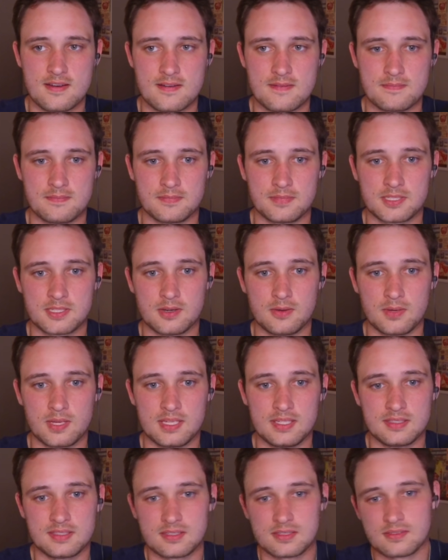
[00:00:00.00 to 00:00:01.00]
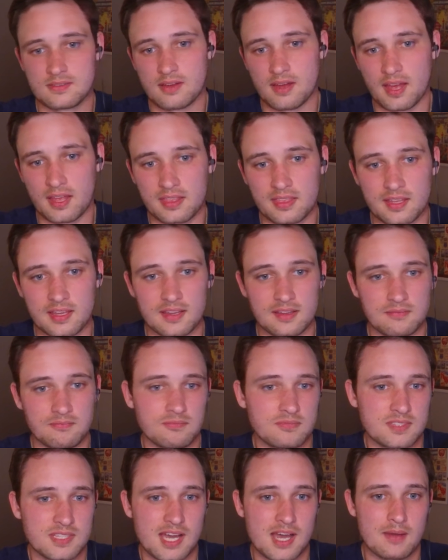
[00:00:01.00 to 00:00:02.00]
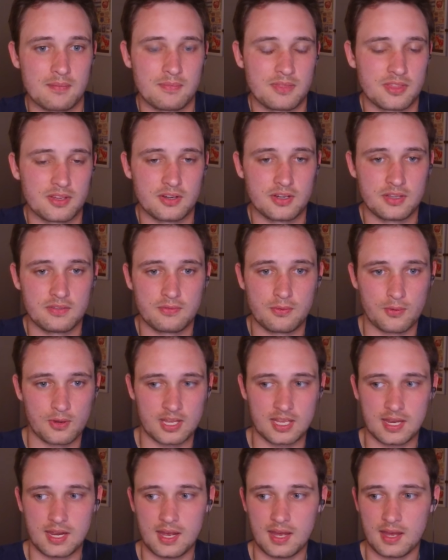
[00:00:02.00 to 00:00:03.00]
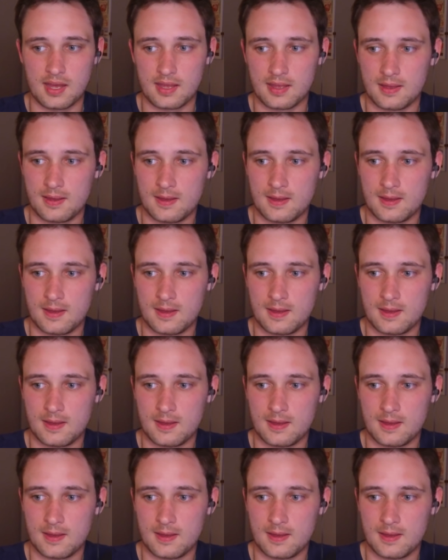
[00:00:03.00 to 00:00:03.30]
so he's, I think, a top 30, 40 guy.